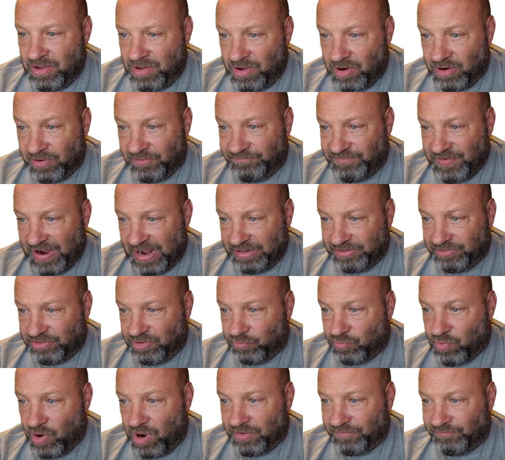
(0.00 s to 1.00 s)
or filed
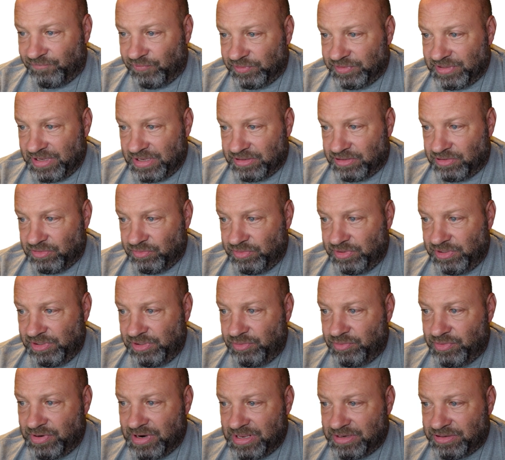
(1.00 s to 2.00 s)
a wrongful death suit in a
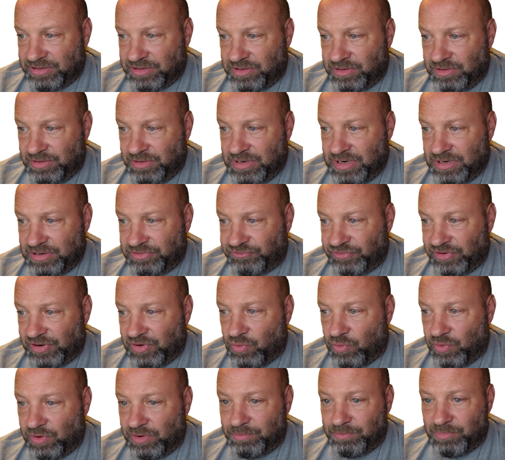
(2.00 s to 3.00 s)
U.S. District
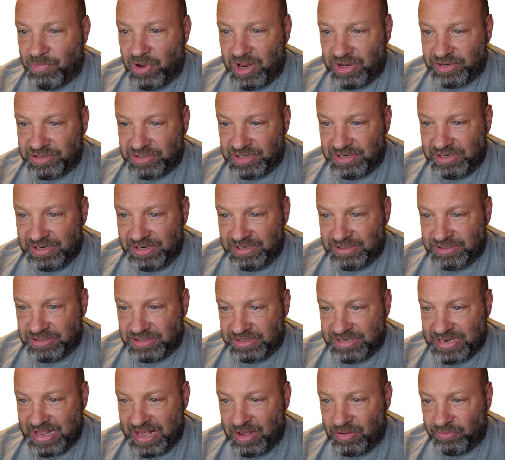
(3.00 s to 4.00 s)
Court in Boston against
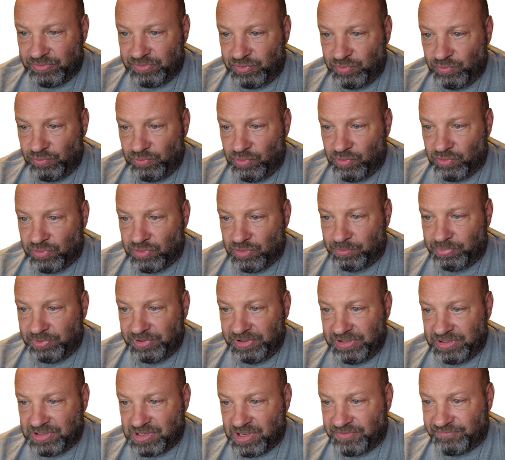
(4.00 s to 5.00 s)
the town, two local
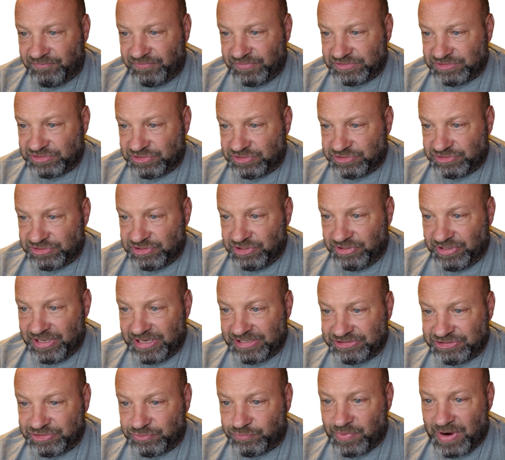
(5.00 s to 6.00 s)
police officers, and an
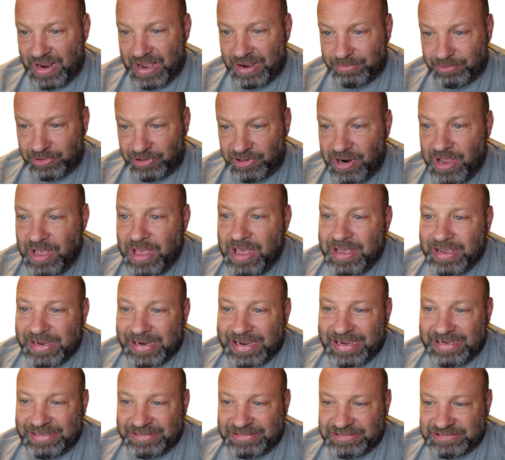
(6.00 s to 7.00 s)
alleged robber.
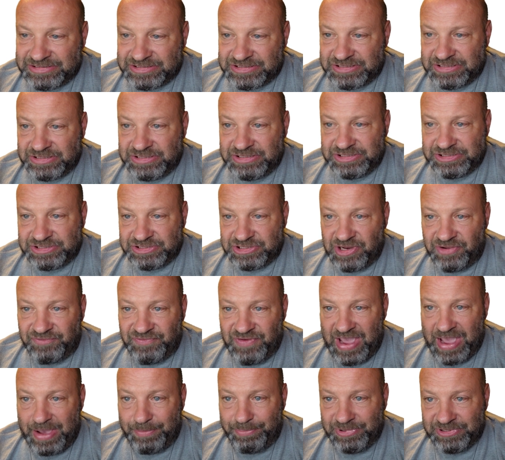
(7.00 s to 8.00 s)
Okay, this stuff
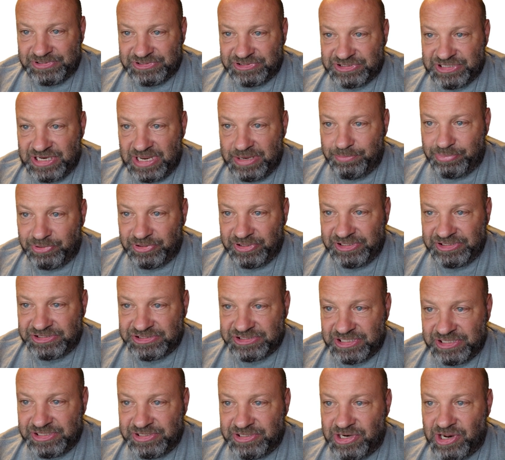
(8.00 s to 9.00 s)
happens. State police
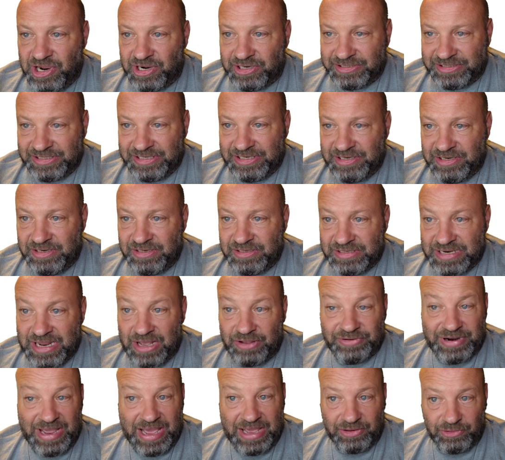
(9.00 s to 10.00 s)
conducted,
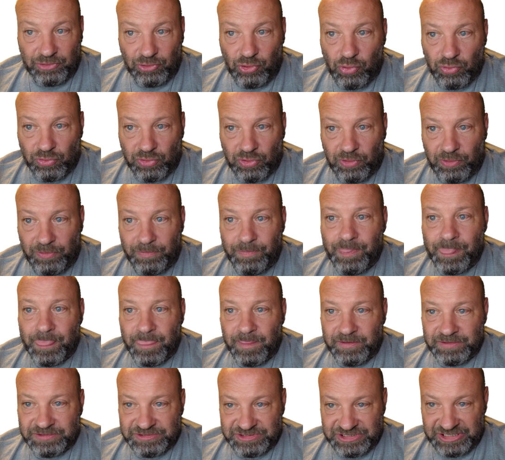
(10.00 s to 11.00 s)
now not local,
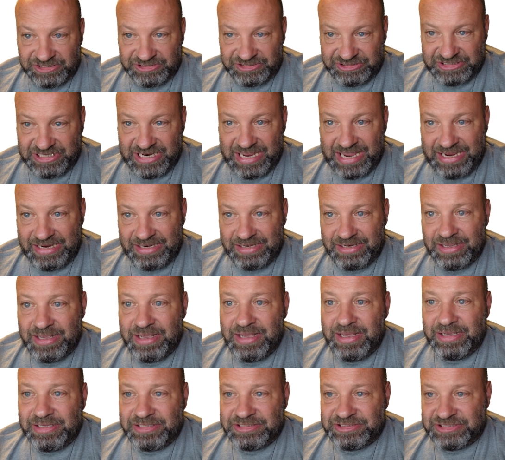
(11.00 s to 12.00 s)
says state.
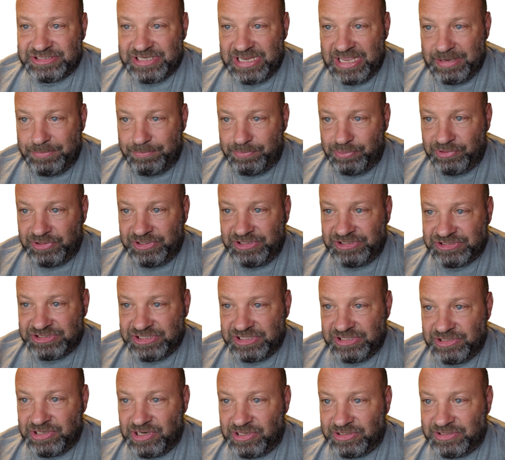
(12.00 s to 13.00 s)
State police
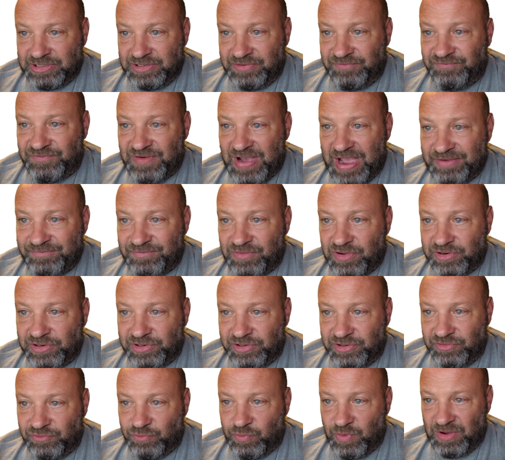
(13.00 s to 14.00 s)
conducted
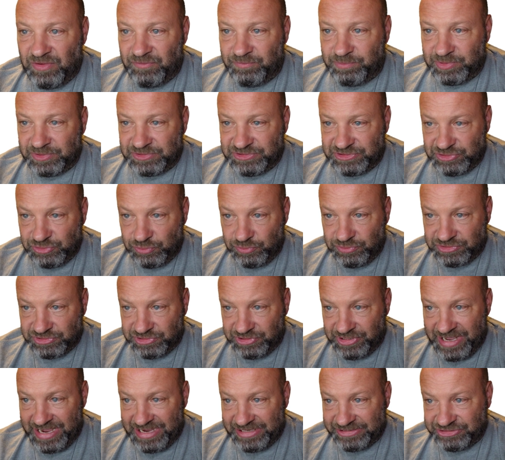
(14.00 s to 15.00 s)
512
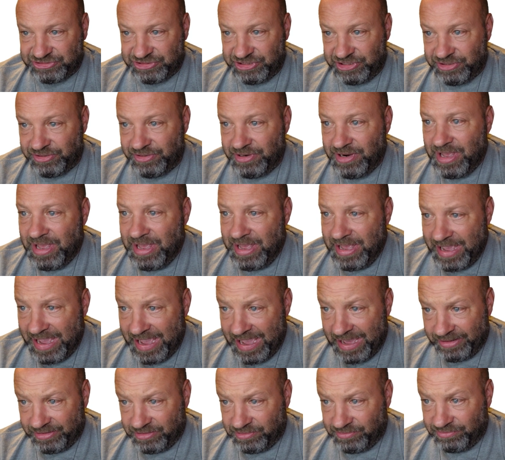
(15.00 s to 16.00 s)
pursuits last year.
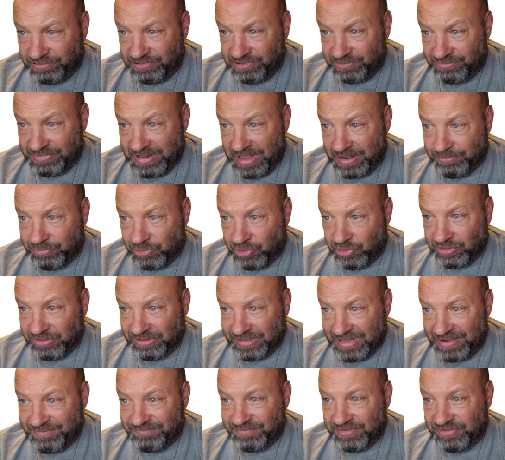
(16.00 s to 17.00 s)
As of September
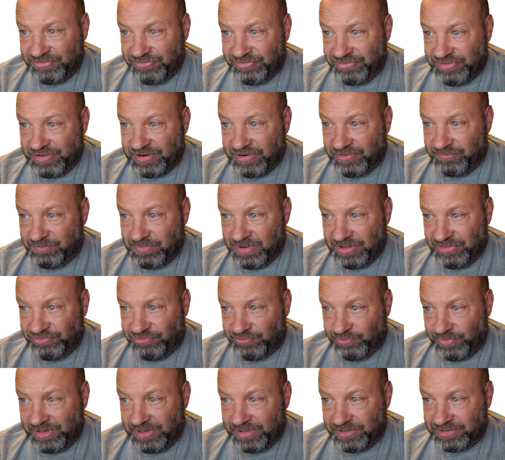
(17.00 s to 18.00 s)
11th, there have been
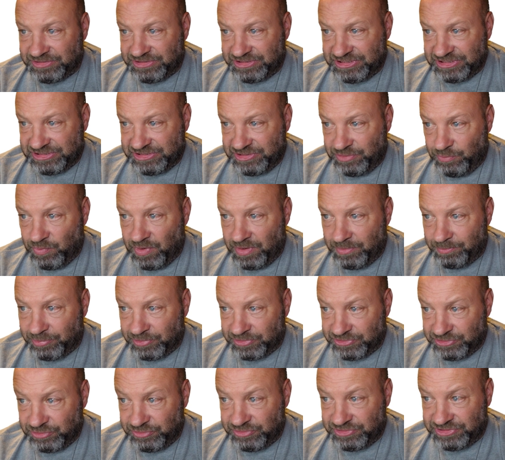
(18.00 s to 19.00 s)
361
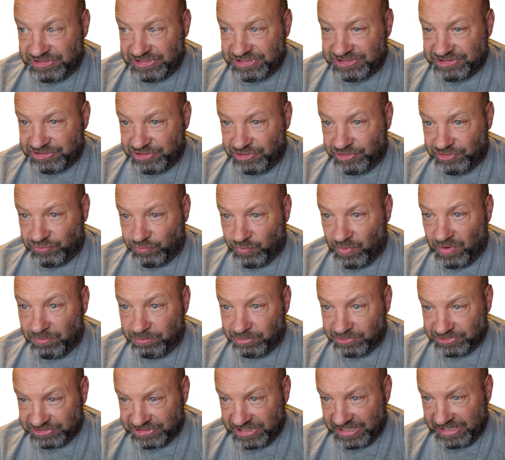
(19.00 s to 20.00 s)
pursuits this year,
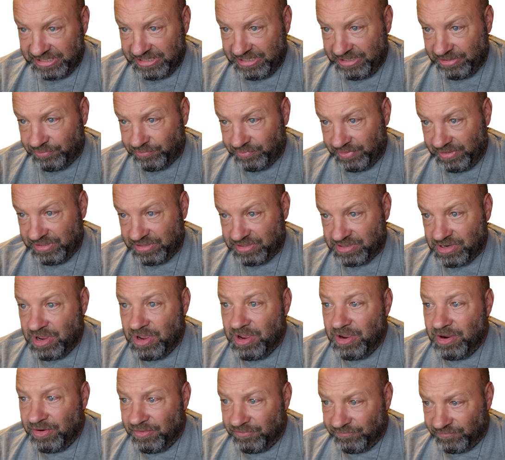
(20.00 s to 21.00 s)
12% increase
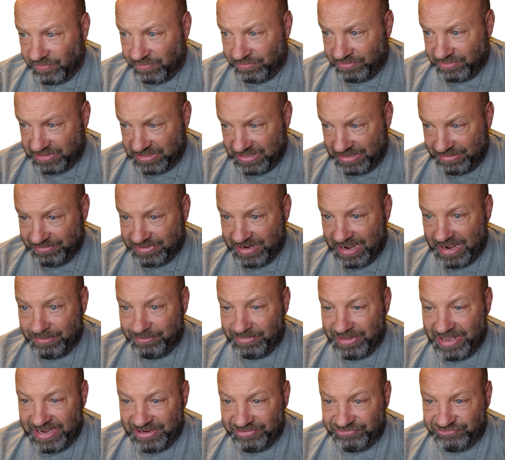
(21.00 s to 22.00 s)
from the same
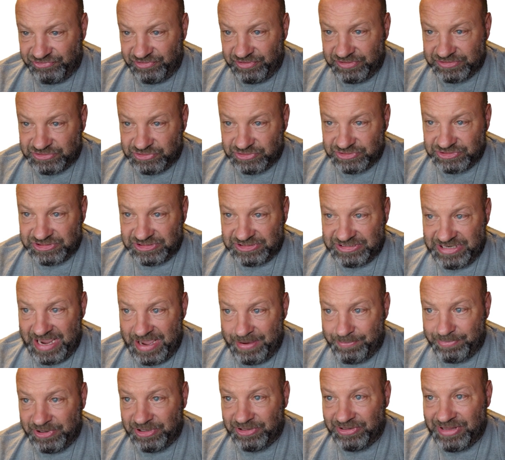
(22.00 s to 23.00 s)
time last year. So this has
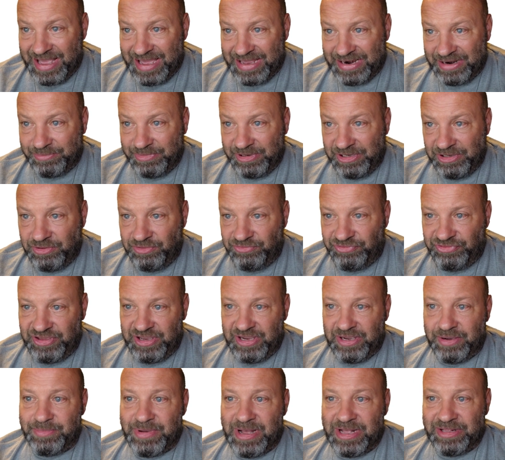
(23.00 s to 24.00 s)
happened a lot. I mean, you
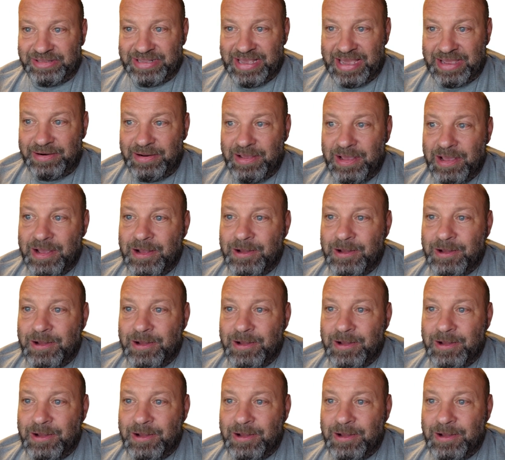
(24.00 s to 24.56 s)
think about that.